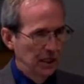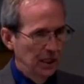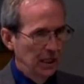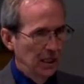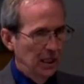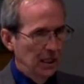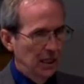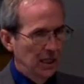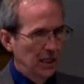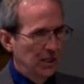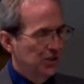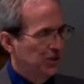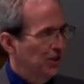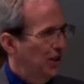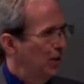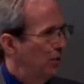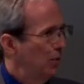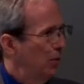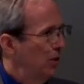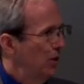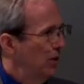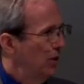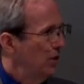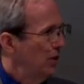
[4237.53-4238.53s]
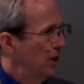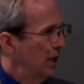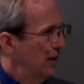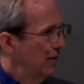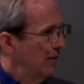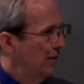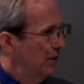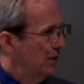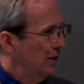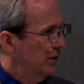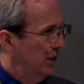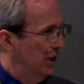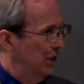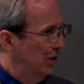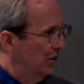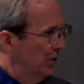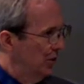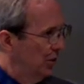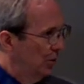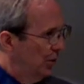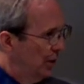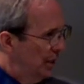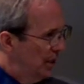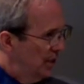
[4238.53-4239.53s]
He said, We don't have to kill the
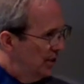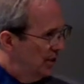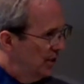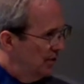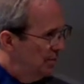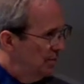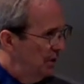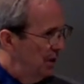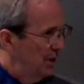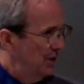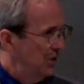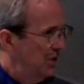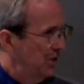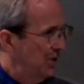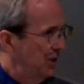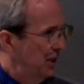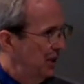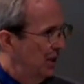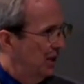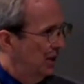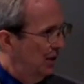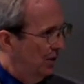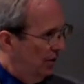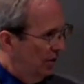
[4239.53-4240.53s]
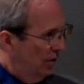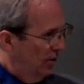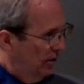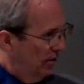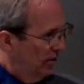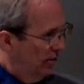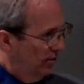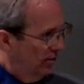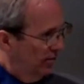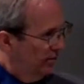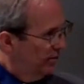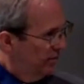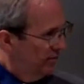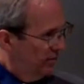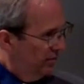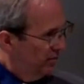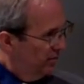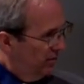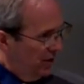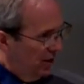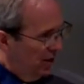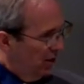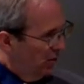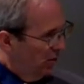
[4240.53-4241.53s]
weeds as much, or, you
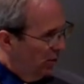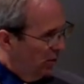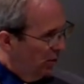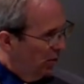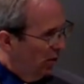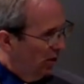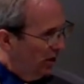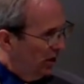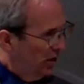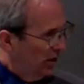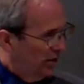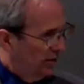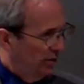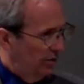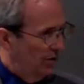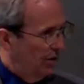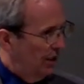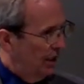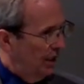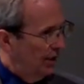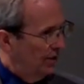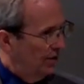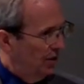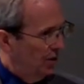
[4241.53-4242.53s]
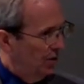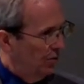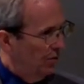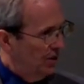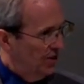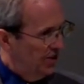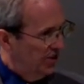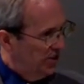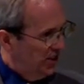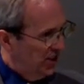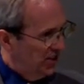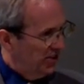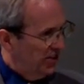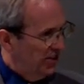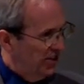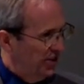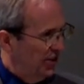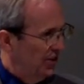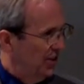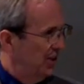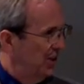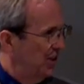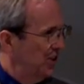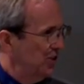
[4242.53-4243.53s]
know, we're working through that. They're resistant to
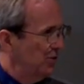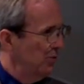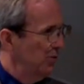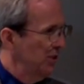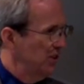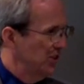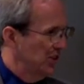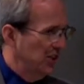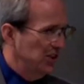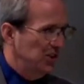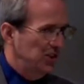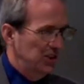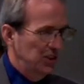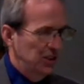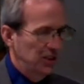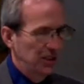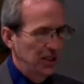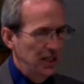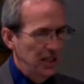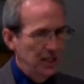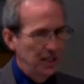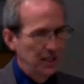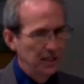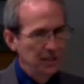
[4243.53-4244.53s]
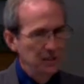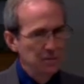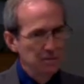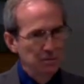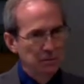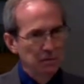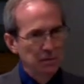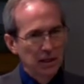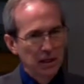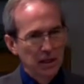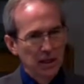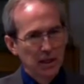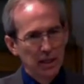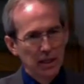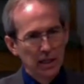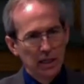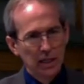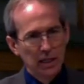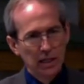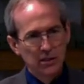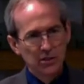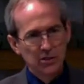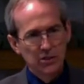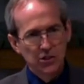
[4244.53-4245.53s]
this, resistant to that.
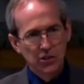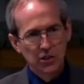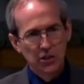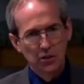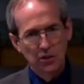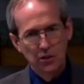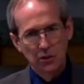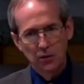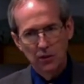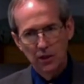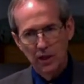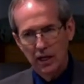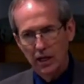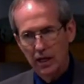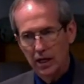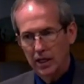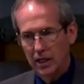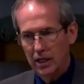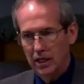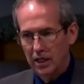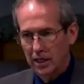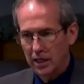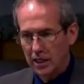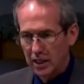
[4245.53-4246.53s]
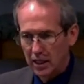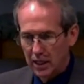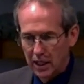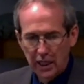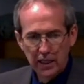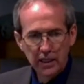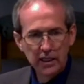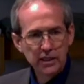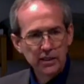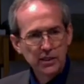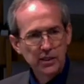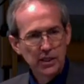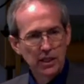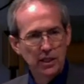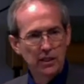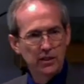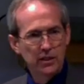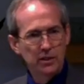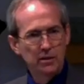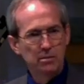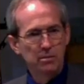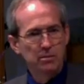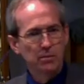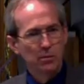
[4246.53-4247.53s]
And so I didn't tell
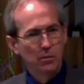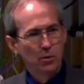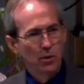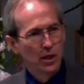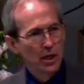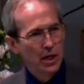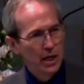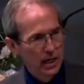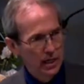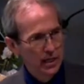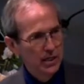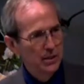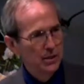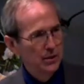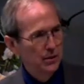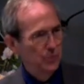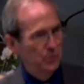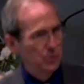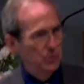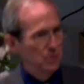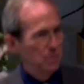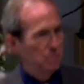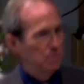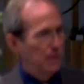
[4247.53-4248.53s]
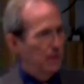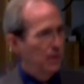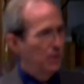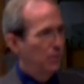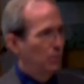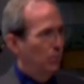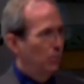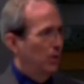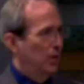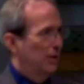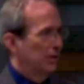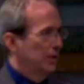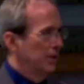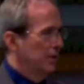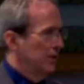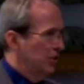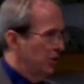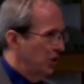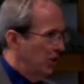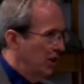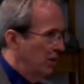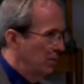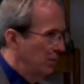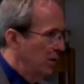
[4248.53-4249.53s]
him what I knew about what the
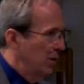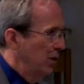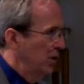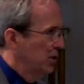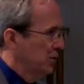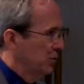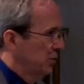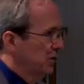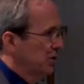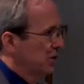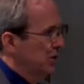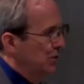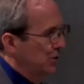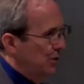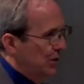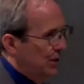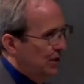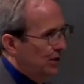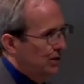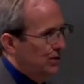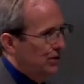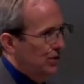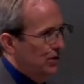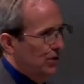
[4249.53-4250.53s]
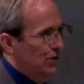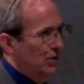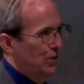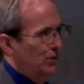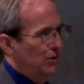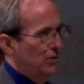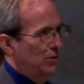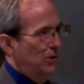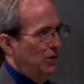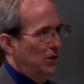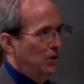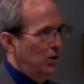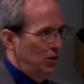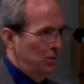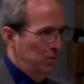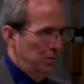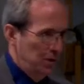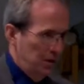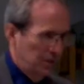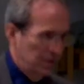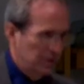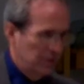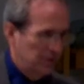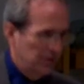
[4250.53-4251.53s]
GMOs were doing to
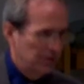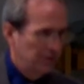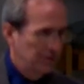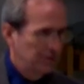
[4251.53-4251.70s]
humans.